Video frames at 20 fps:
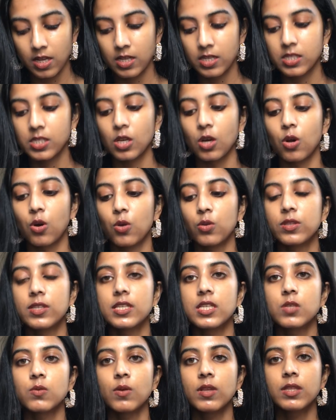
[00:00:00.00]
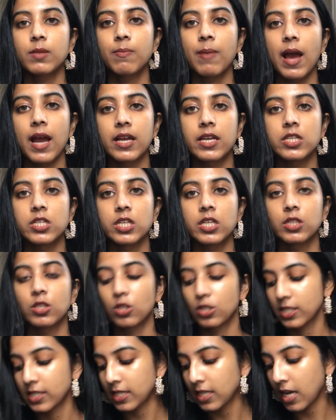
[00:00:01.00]
So this is what the packaging
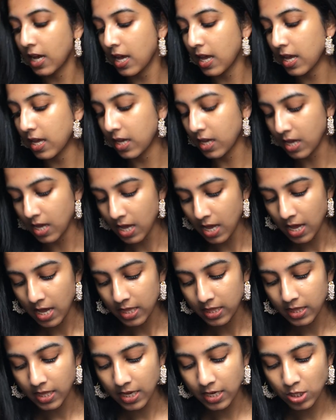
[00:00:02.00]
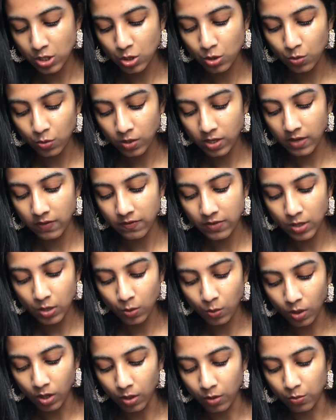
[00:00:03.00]
looks like. They do give
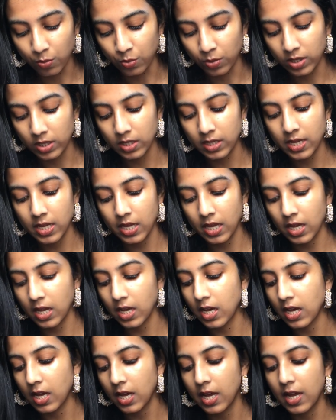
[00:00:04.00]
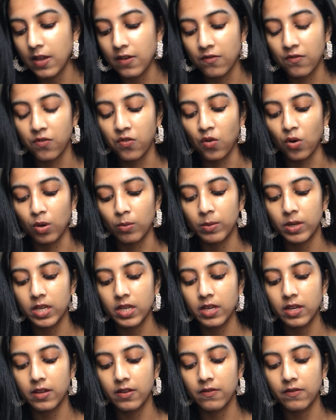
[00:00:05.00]
you a really
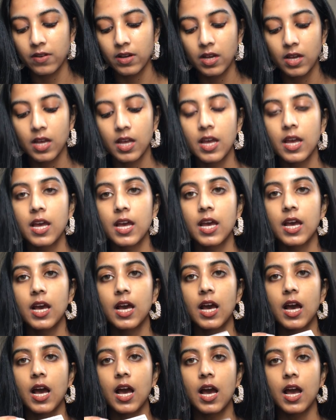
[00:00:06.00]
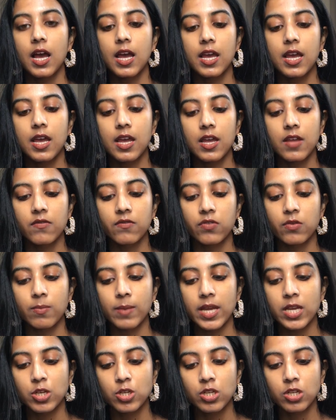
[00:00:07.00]
informative
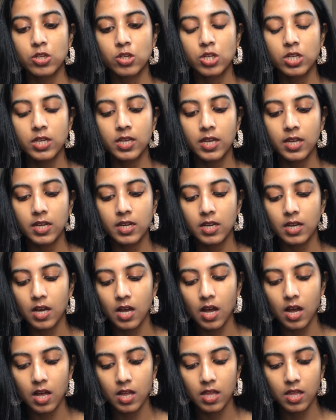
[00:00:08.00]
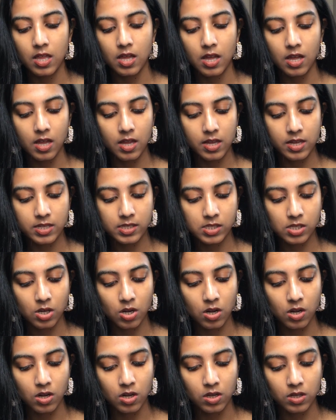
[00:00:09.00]
information sheet. It's
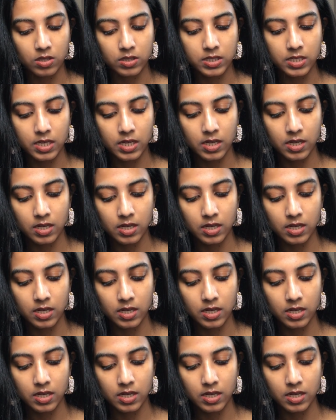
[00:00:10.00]
called